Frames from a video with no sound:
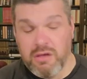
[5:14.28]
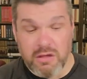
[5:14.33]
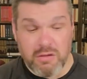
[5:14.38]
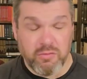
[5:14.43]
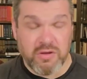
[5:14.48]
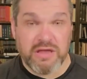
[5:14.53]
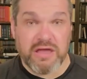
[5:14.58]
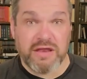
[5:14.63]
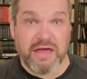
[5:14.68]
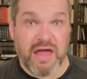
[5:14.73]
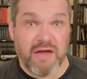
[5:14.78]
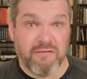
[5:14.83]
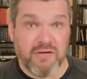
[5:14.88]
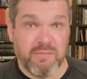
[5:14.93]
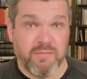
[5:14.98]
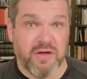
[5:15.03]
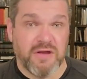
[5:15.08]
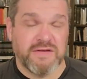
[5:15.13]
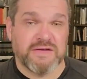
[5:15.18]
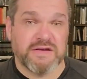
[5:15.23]
We get
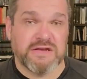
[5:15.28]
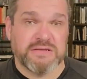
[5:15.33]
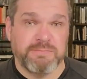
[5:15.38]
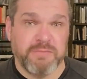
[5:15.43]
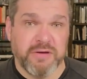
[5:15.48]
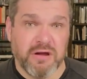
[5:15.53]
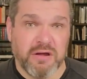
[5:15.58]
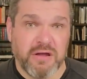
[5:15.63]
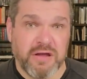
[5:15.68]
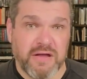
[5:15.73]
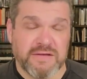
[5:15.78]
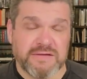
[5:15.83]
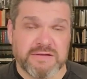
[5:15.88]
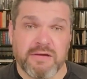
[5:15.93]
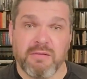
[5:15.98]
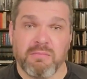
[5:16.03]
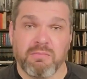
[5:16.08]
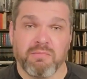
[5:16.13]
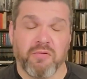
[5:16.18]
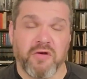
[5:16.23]
everybody's
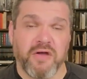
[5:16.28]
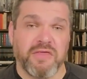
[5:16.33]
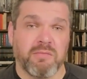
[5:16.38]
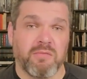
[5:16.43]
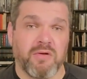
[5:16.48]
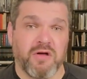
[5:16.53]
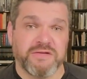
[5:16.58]
experience, bring them